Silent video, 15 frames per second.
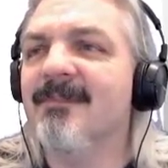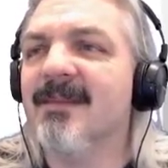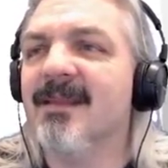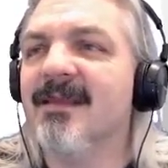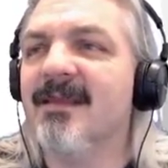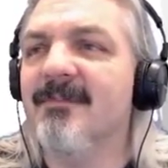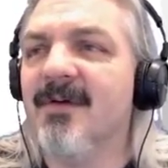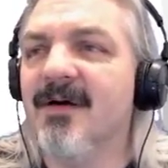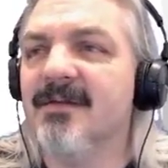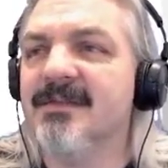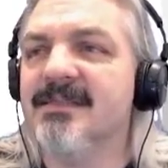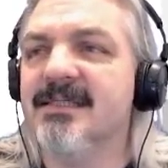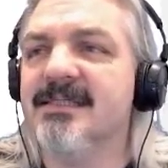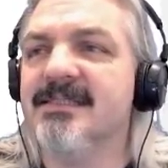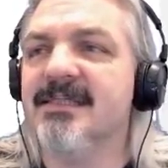Compile
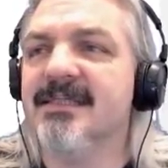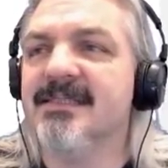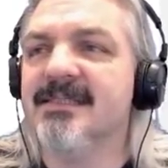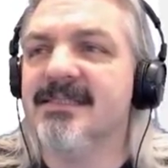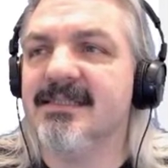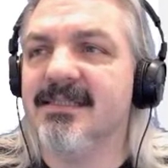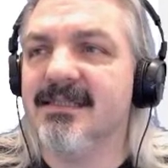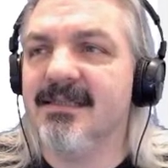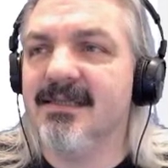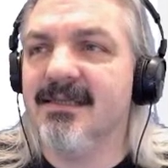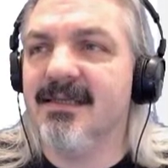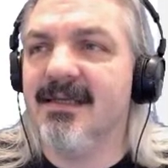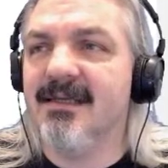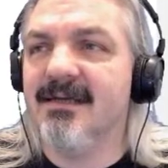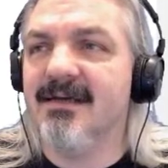statistics,
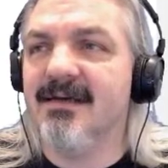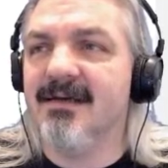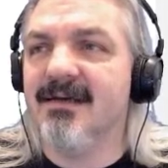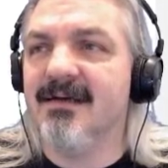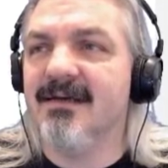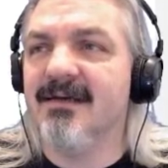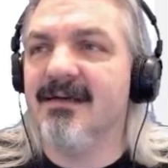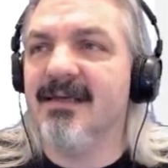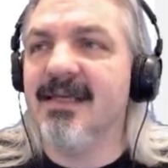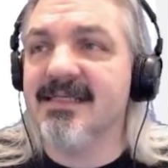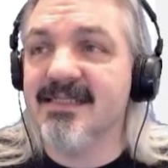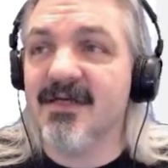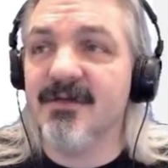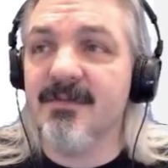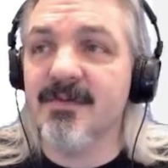
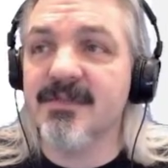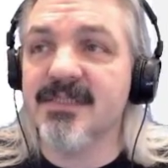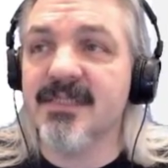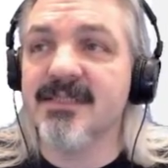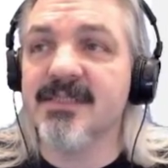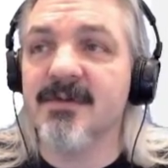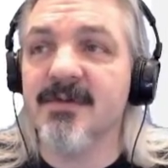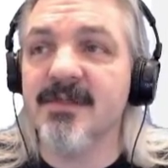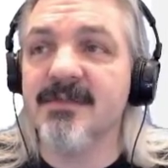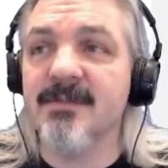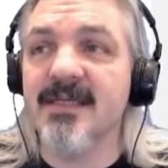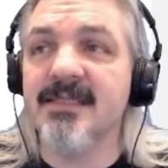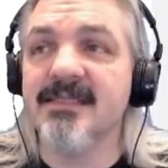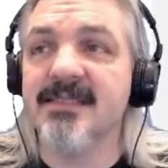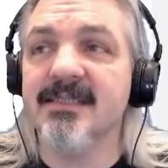executables. So this
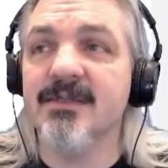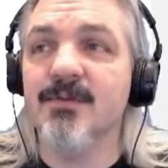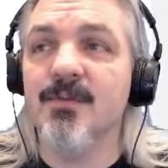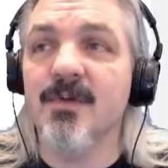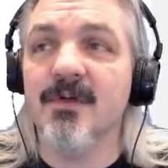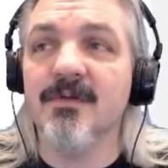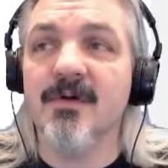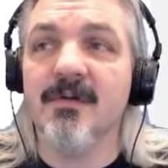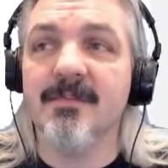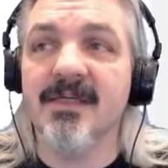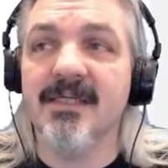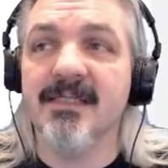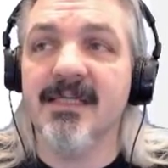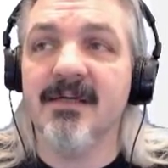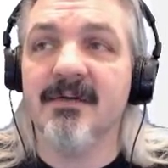means that you will not be
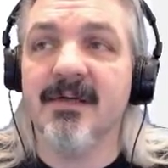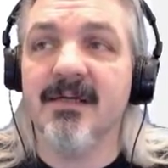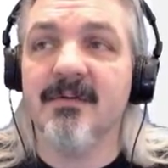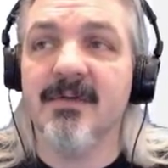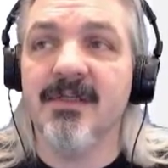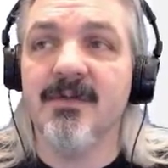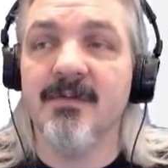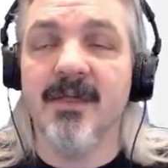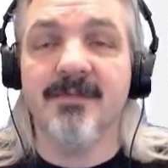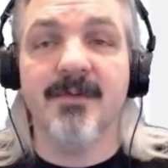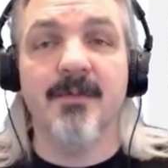sharing if you